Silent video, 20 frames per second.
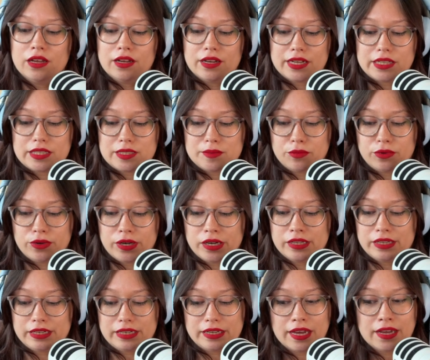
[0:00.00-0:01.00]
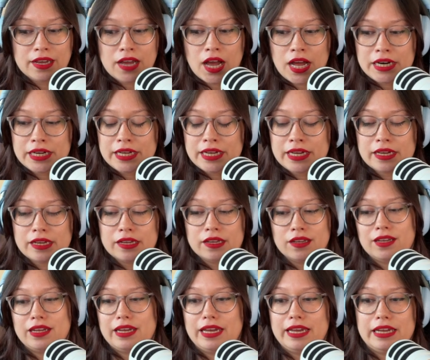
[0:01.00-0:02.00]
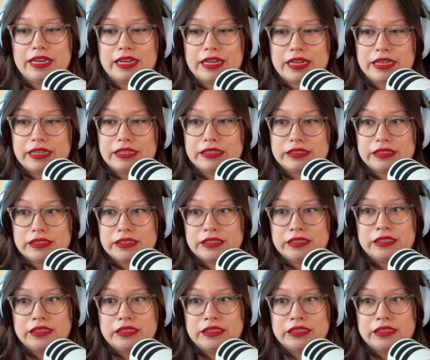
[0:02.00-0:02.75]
It's more like chaotic, and